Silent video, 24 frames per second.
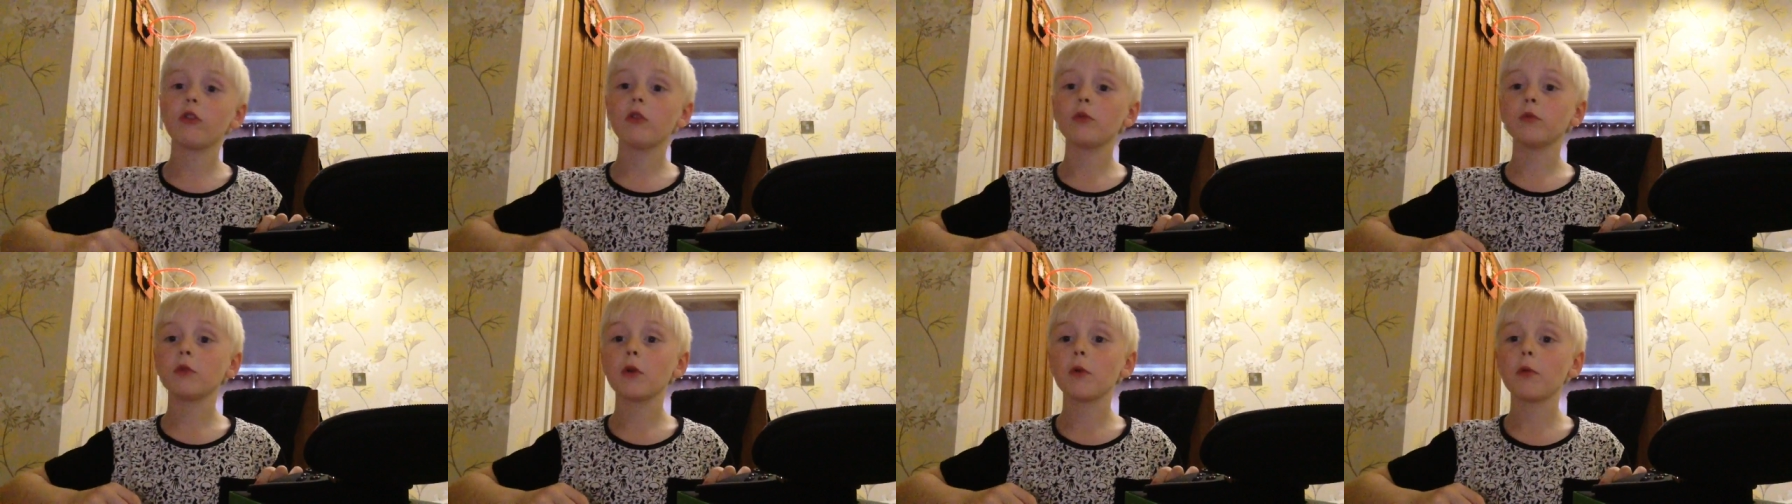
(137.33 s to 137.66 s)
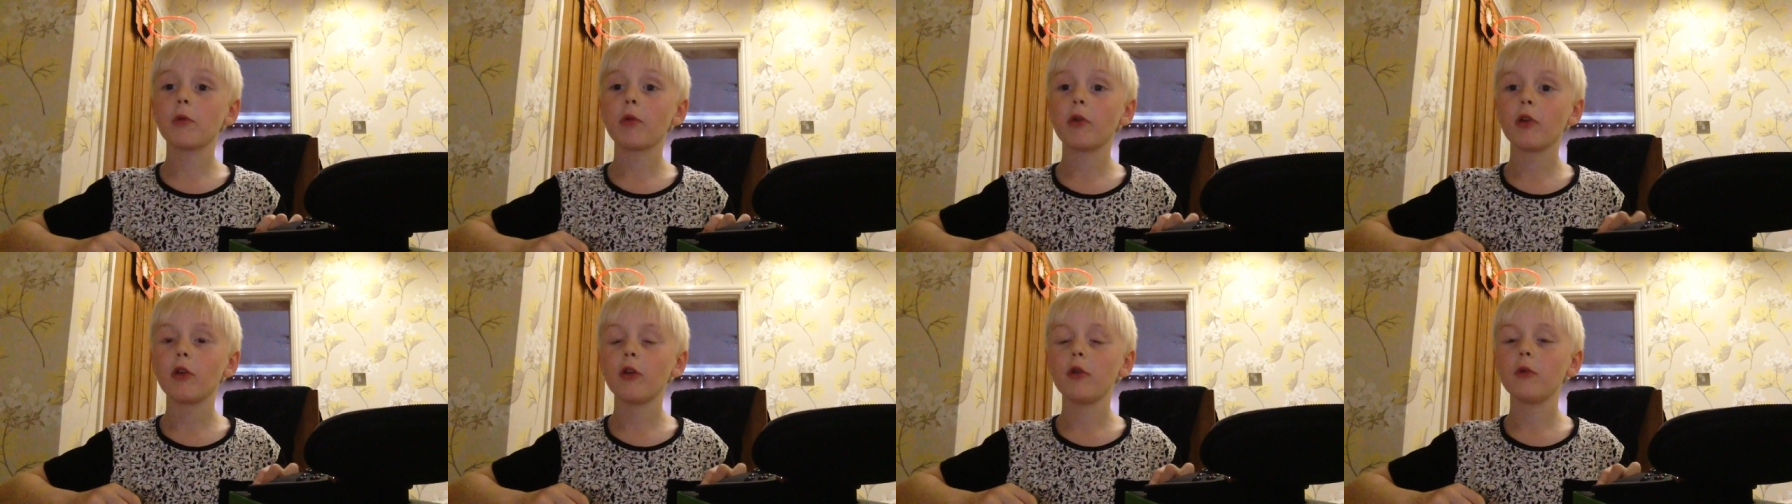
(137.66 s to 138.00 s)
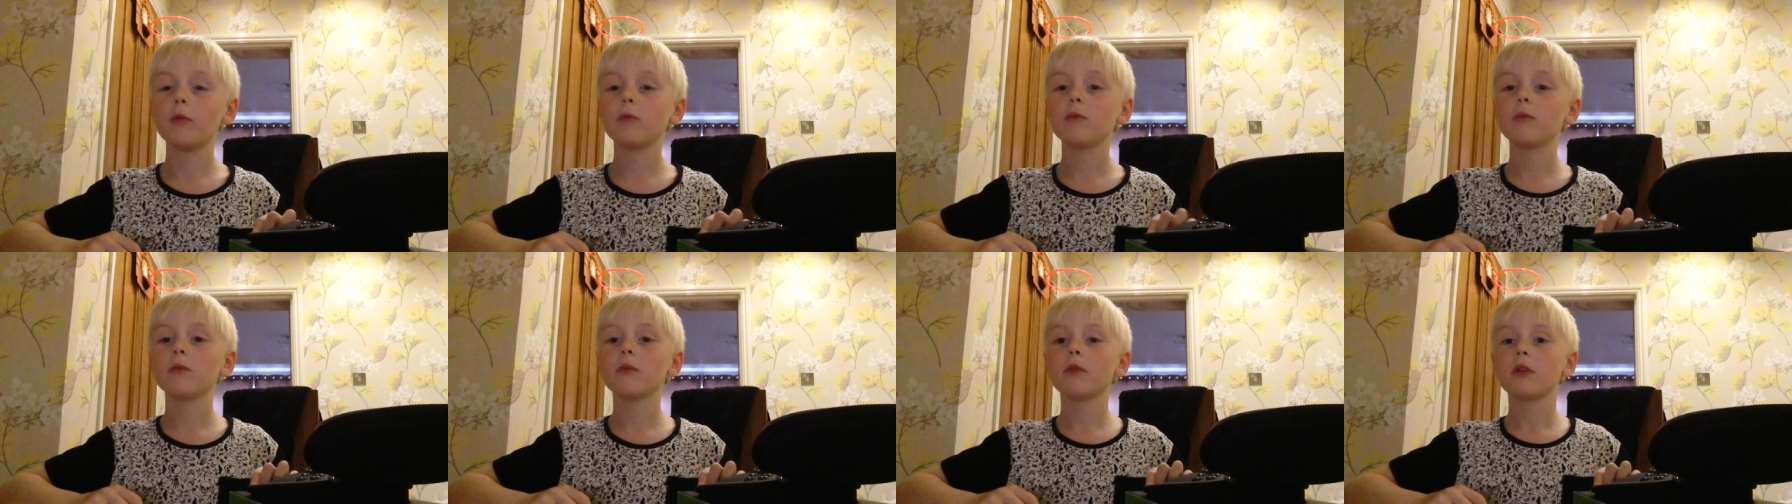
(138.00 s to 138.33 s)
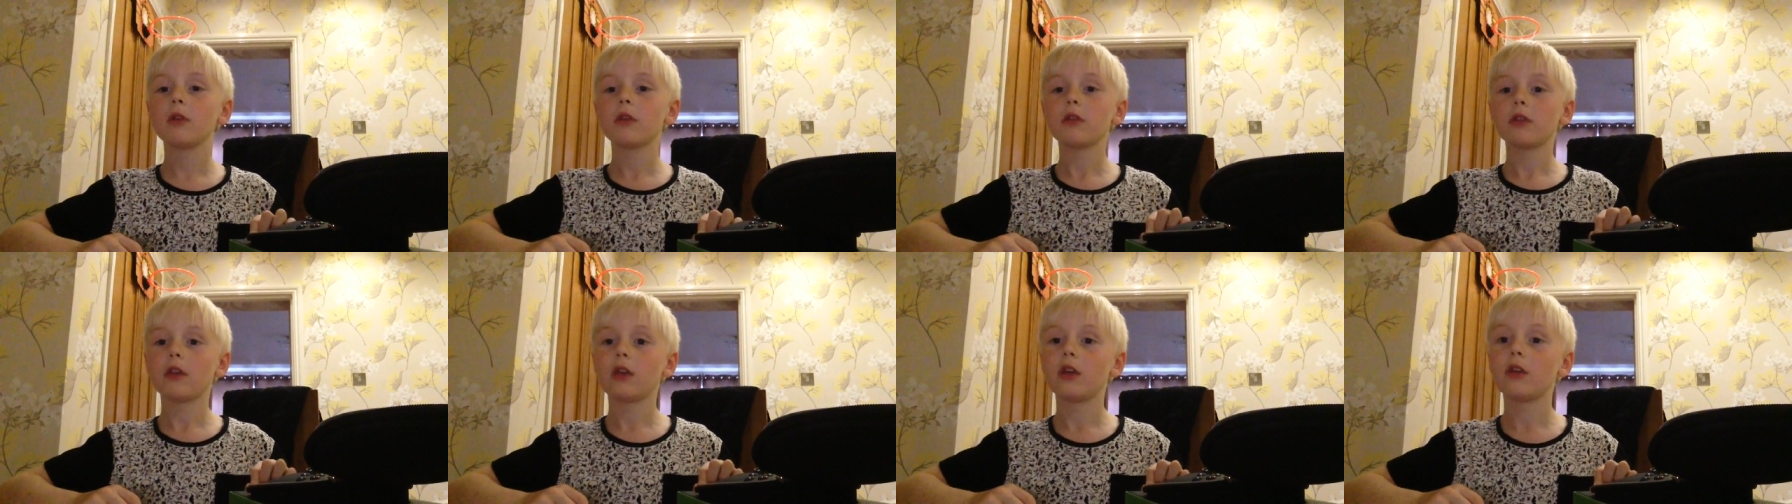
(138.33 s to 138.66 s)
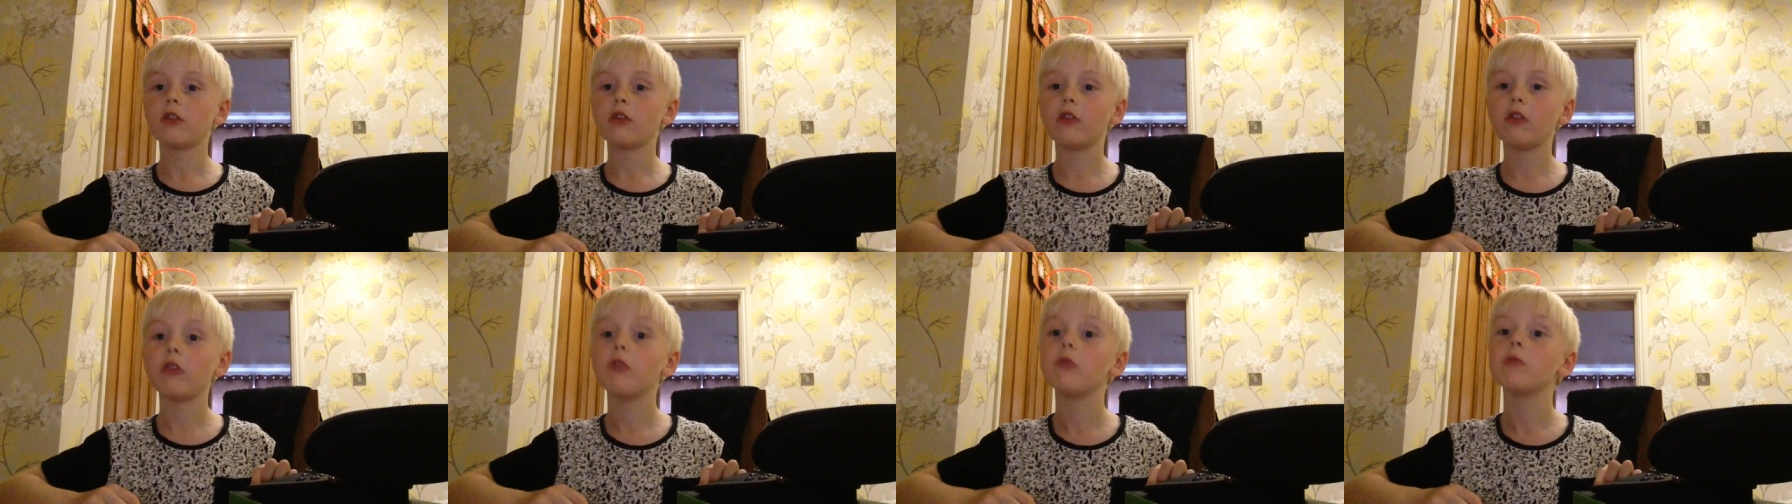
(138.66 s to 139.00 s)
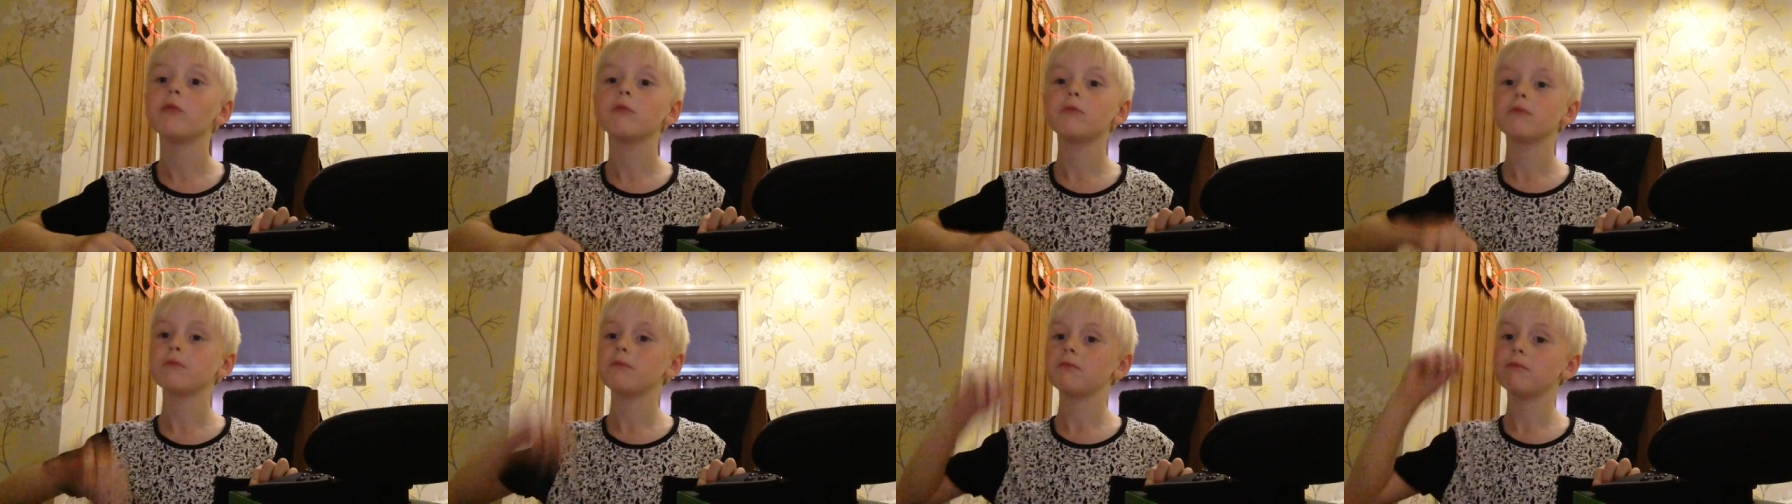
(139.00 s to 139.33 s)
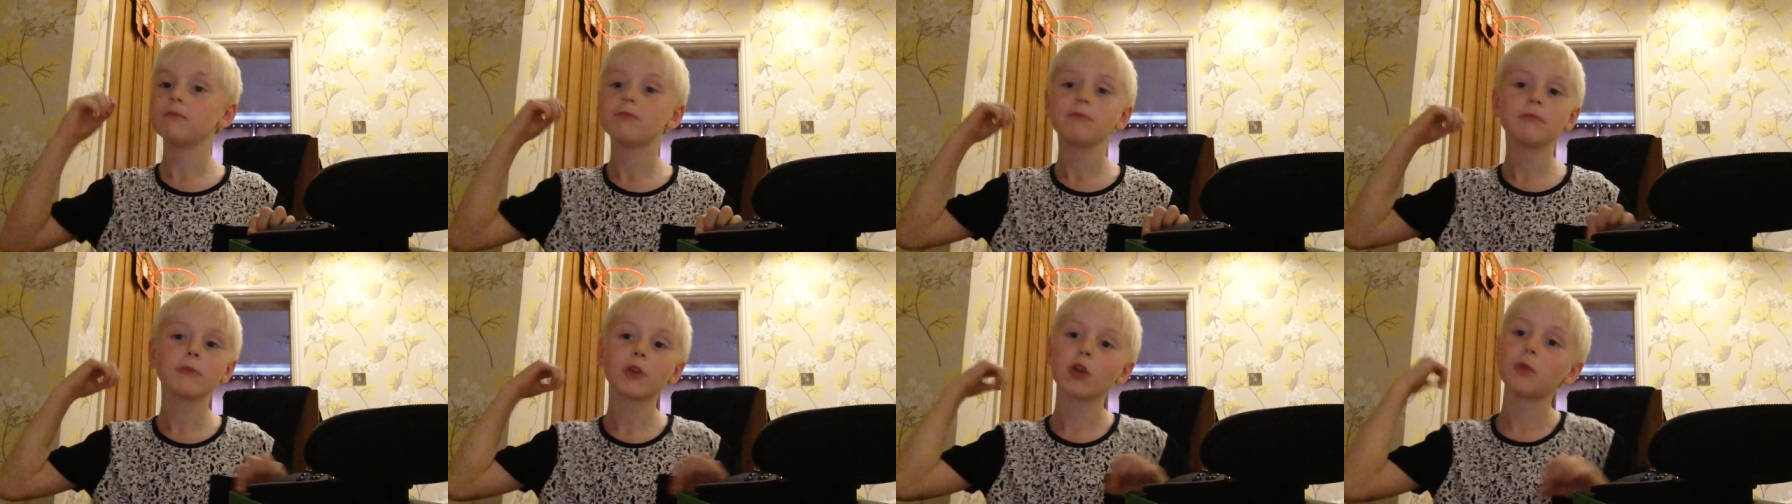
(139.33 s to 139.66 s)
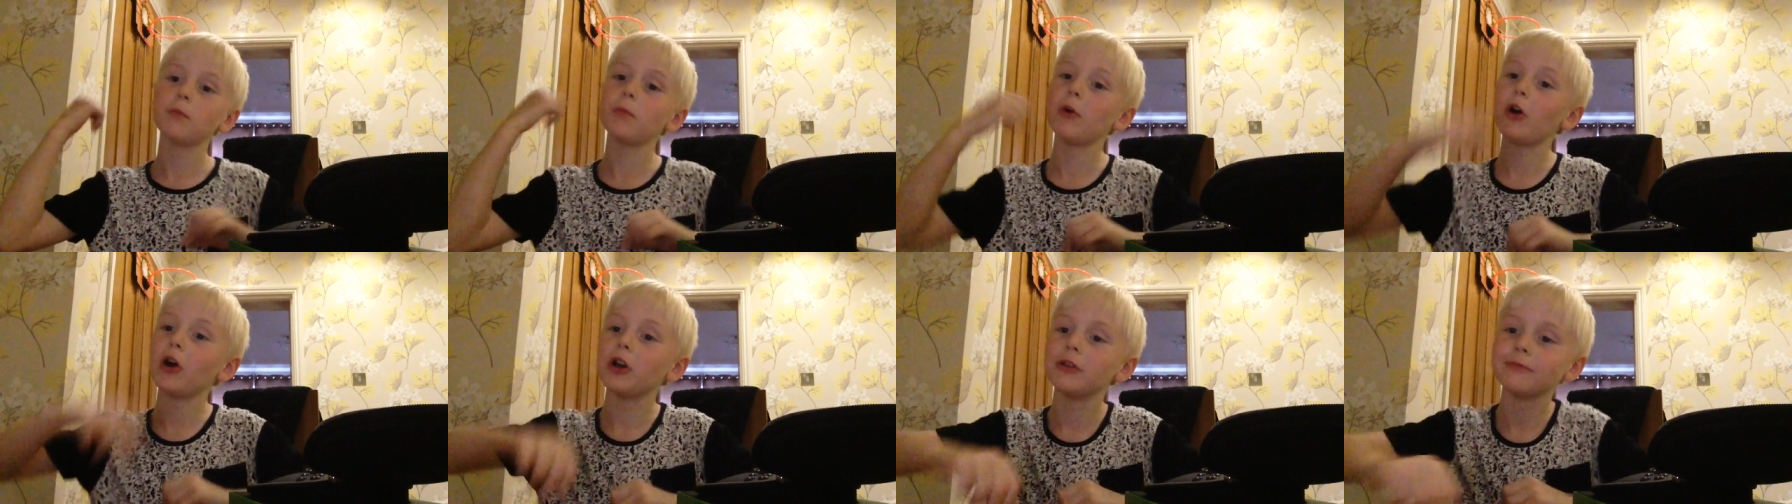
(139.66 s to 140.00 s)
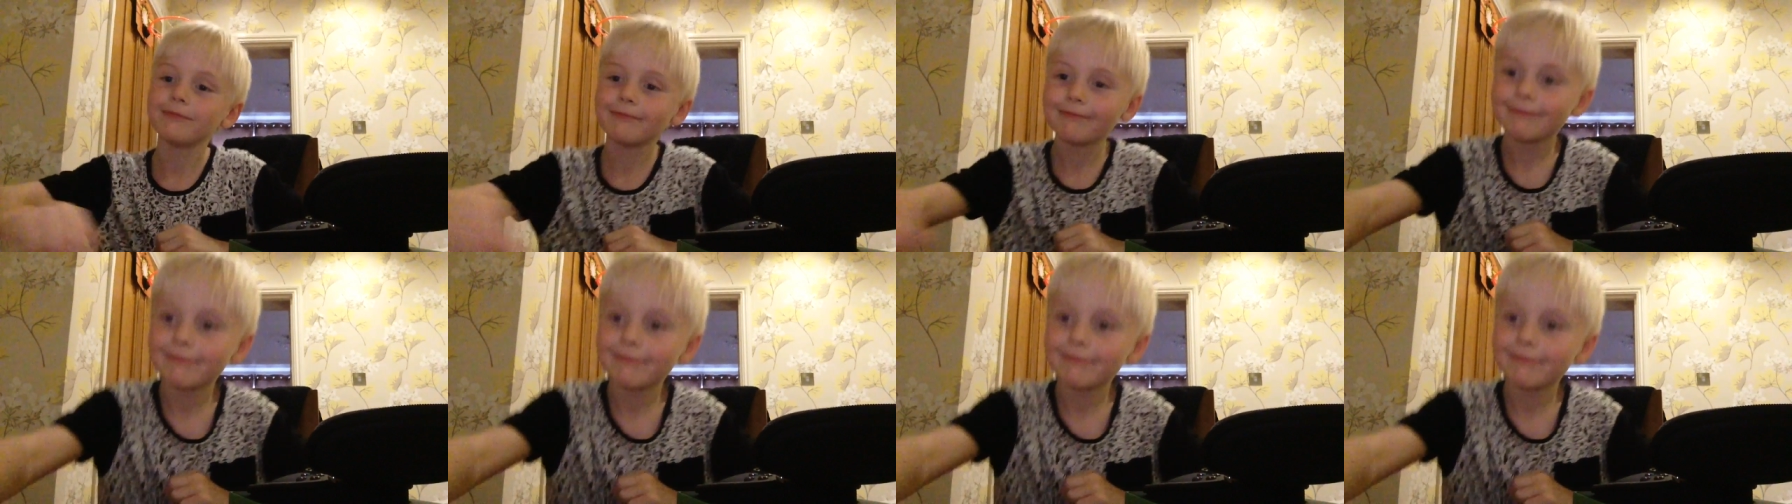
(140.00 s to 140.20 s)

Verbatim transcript: coming up soon. Thank you. Goodbye.